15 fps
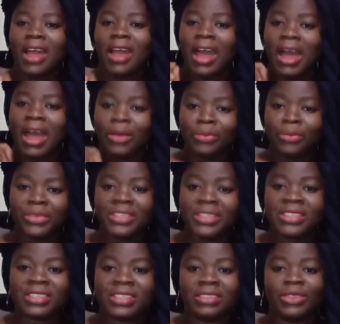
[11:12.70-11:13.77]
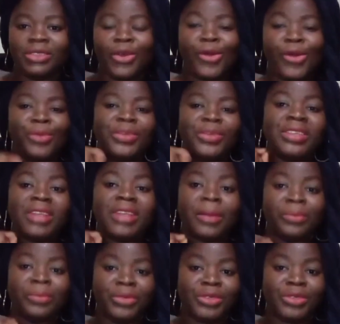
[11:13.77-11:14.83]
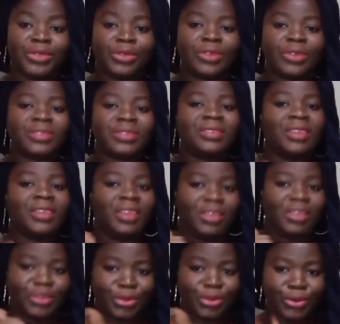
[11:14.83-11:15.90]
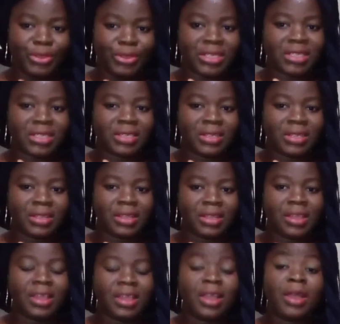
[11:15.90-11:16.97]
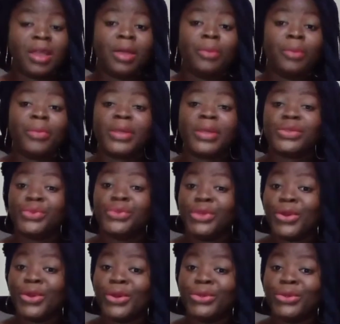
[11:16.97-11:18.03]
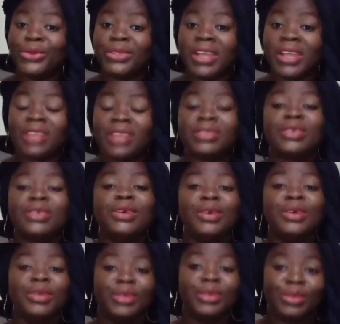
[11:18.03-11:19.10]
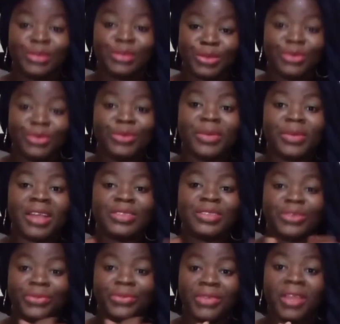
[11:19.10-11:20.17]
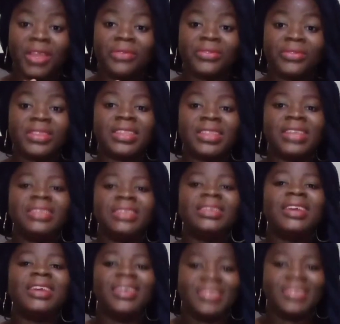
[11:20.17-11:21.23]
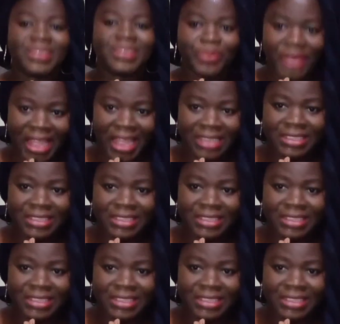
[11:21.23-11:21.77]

Ambition or being ambitious is good. But we all know that too much of everything is bad.